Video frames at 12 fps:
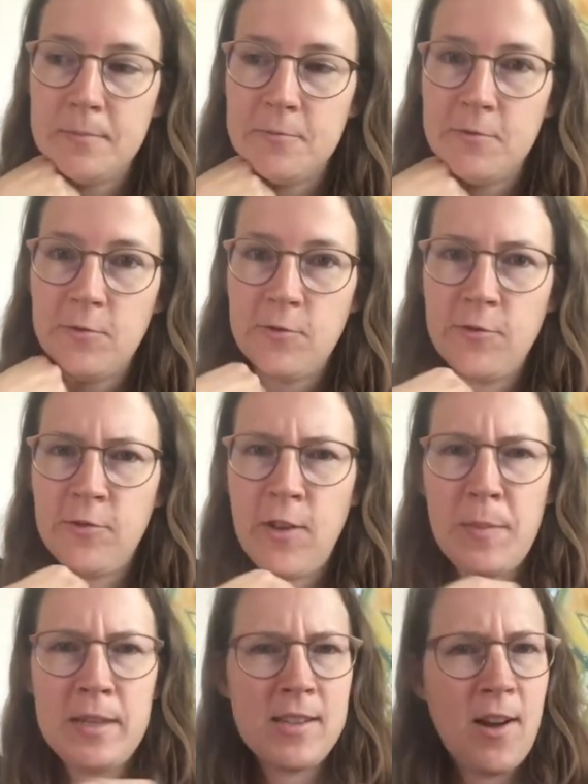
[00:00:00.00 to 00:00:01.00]

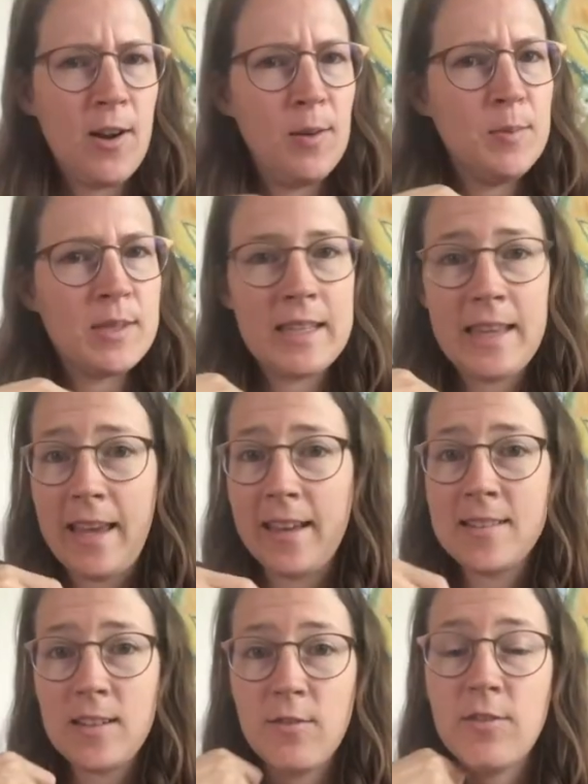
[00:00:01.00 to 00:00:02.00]
from his arms and
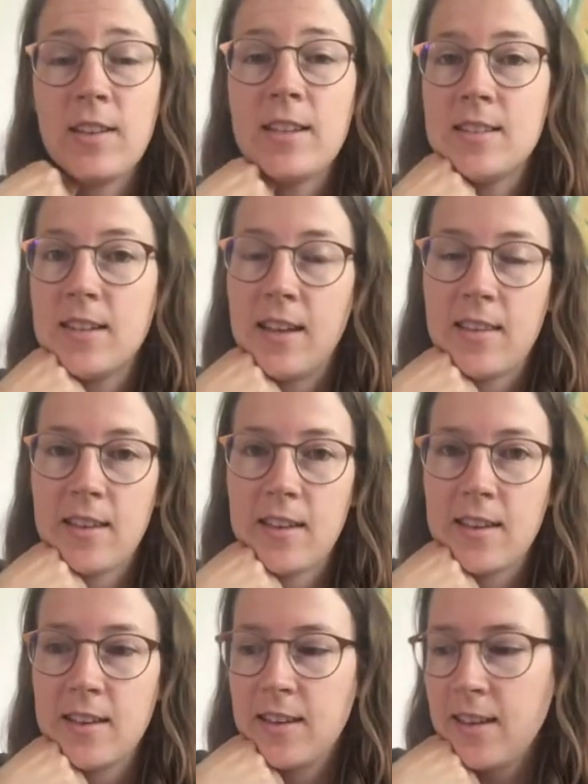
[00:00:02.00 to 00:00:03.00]
legs and feet, I
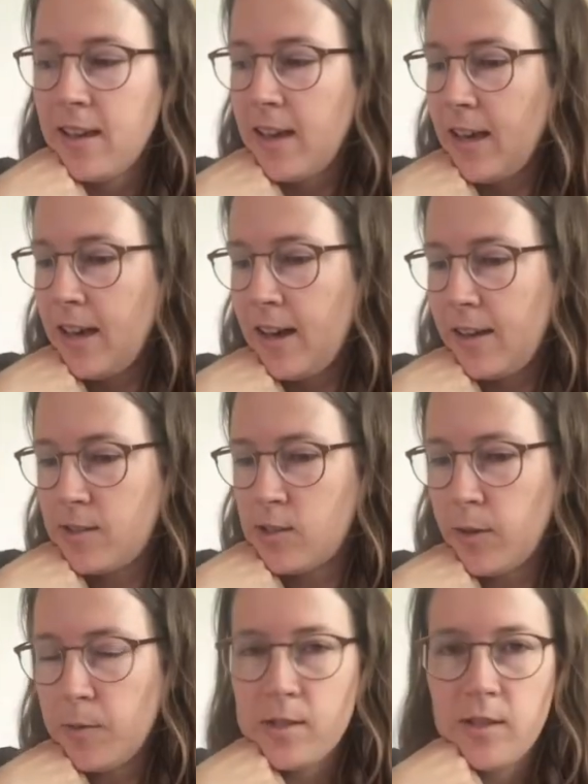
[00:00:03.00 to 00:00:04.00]
think. So
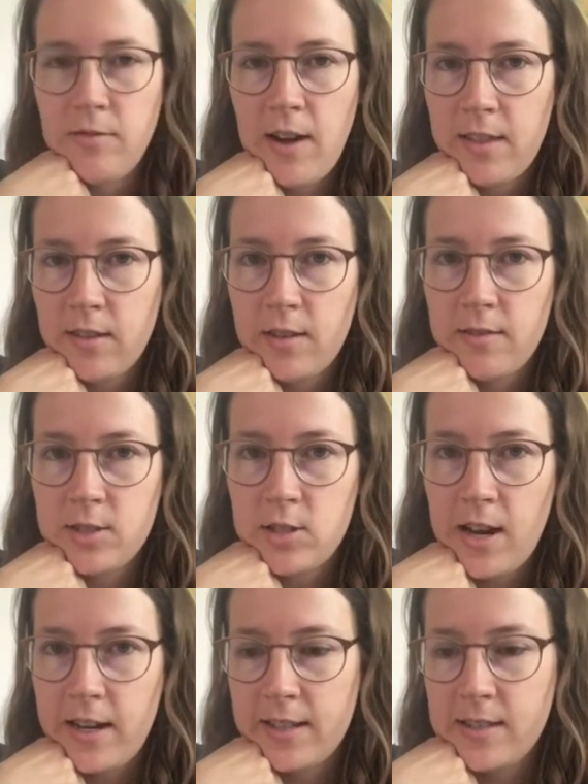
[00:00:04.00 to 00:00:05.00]
he was the father of the
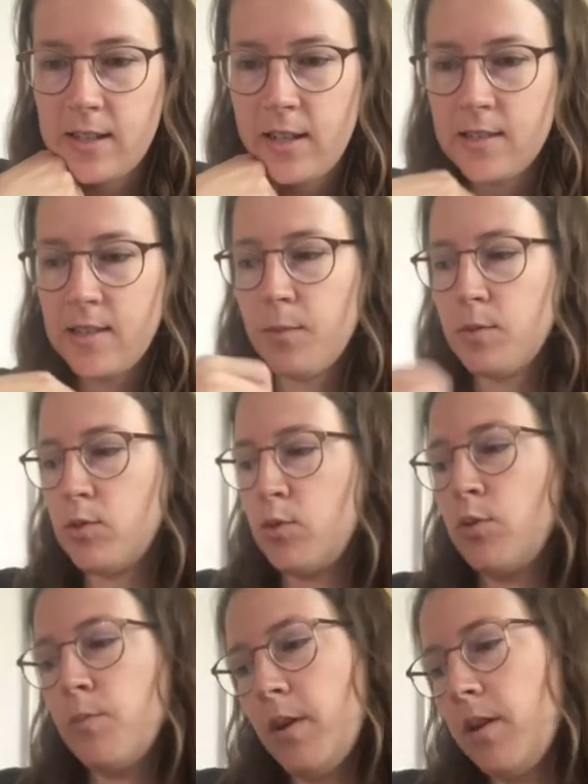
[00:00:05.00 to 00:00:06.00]
giants, and his name was
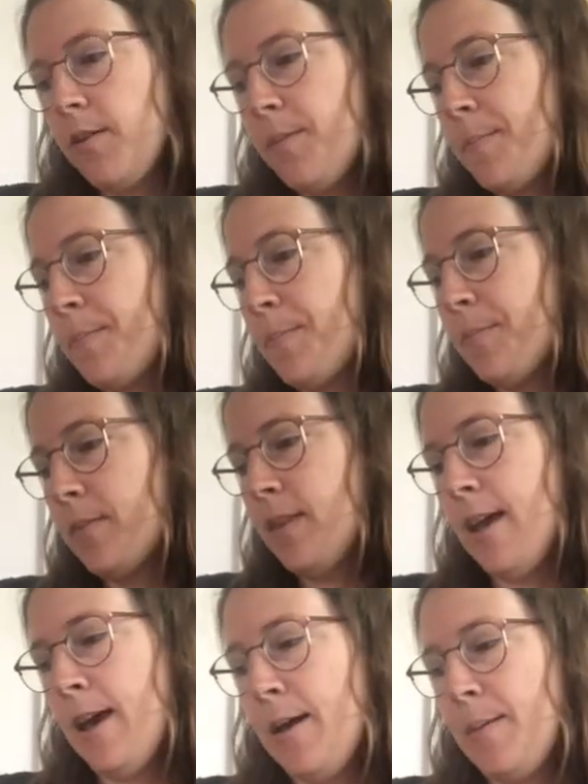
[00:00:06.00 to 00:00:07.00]
Ymer.
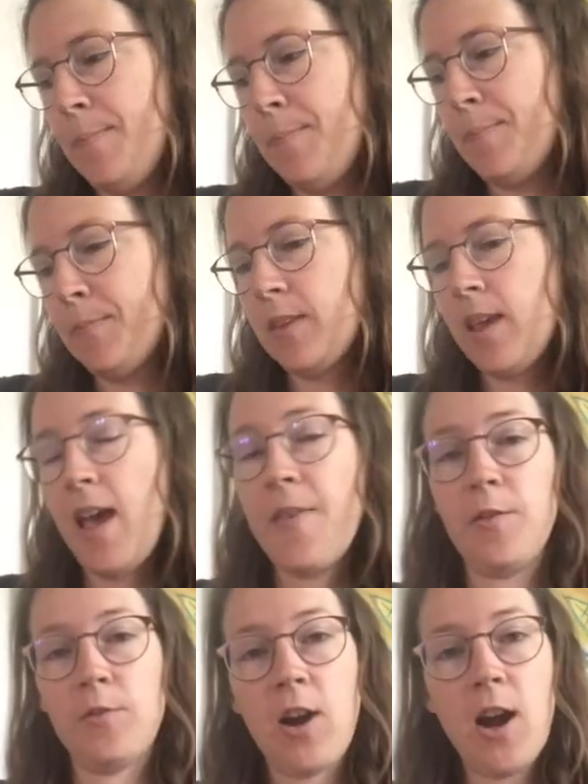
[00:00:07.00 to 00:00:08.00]
And
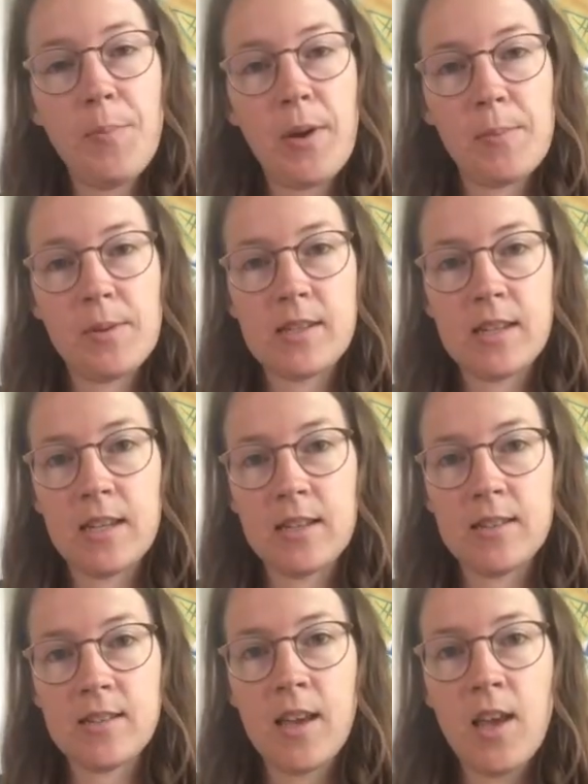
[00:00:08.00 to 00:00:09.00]
then for our
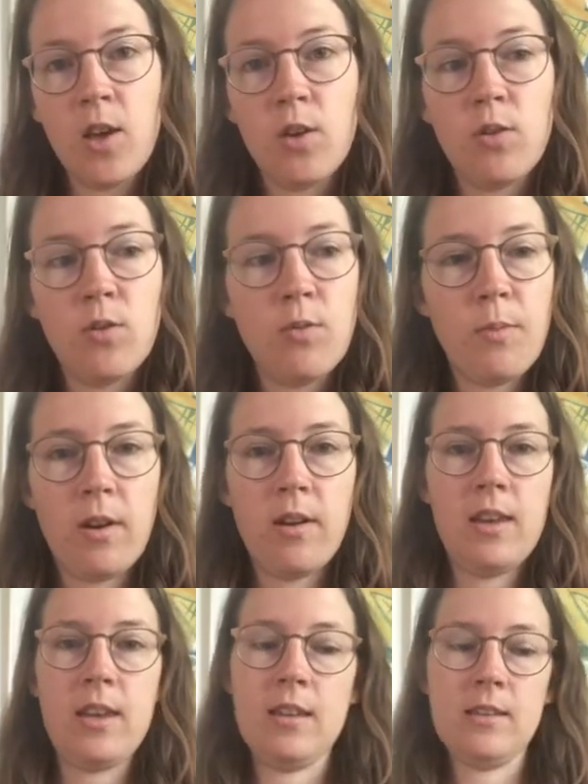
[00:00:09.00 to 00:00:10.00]
purposes, Ymer
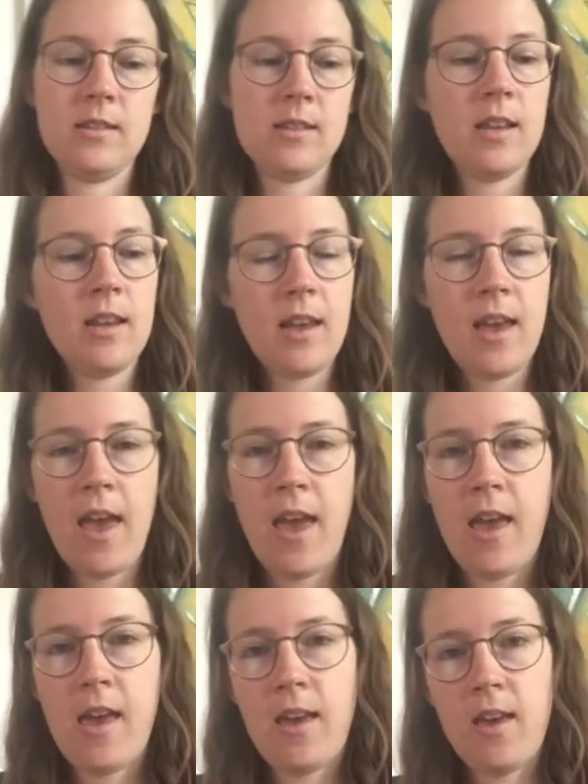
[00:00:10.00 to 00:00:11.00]
is
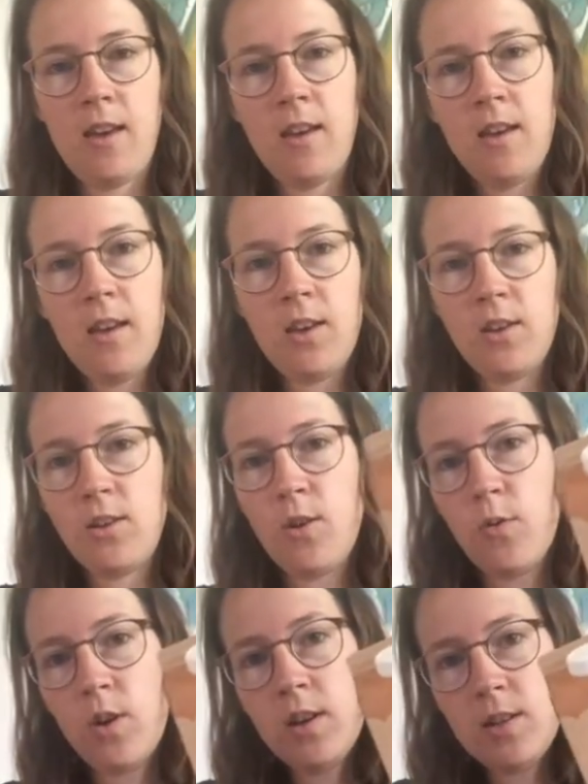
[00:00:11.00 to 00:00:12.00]
a
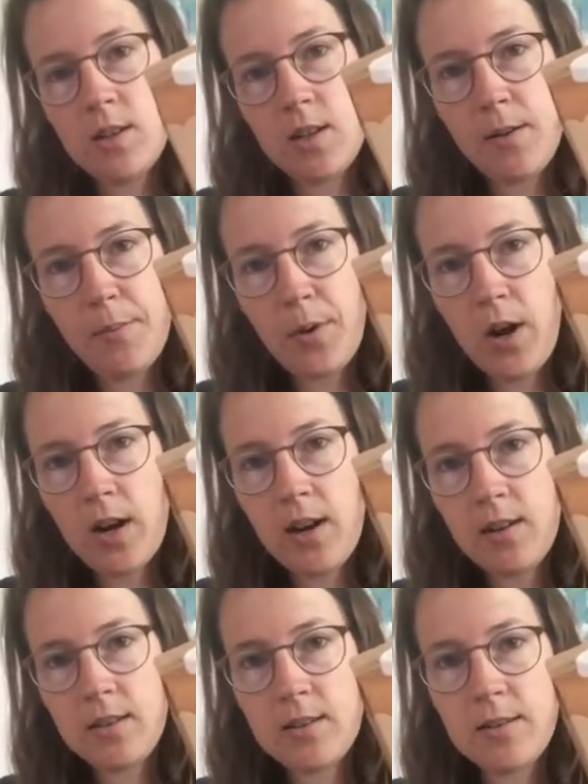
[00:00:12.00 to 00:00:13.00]
yogurt
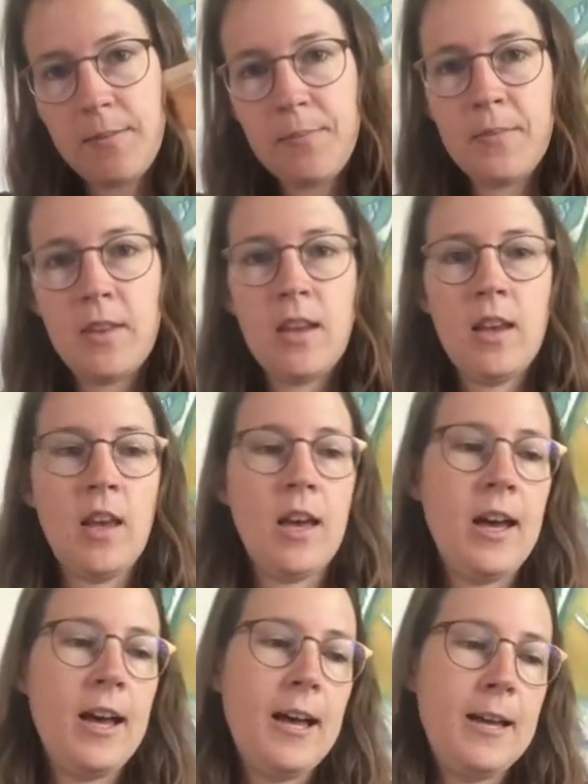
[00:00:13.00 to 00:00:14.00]
product.
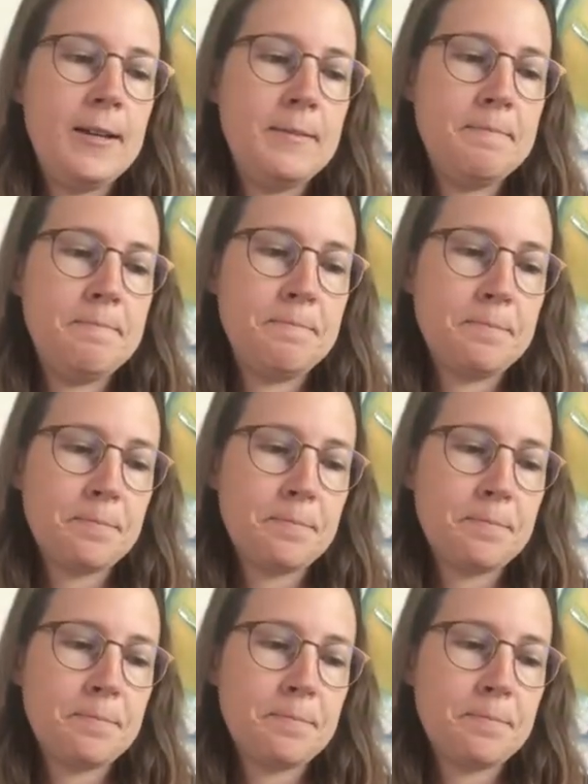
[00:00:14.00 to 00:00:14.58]
You